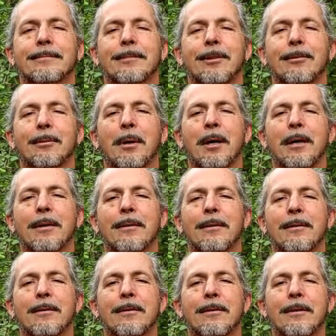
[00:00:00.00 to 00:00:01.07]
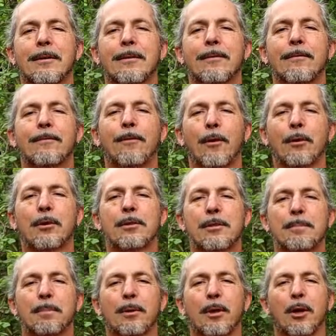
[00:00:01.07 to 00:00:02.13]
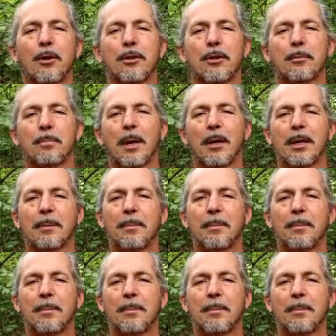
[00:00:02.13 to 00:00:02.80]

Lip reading: Alright, focus below your belly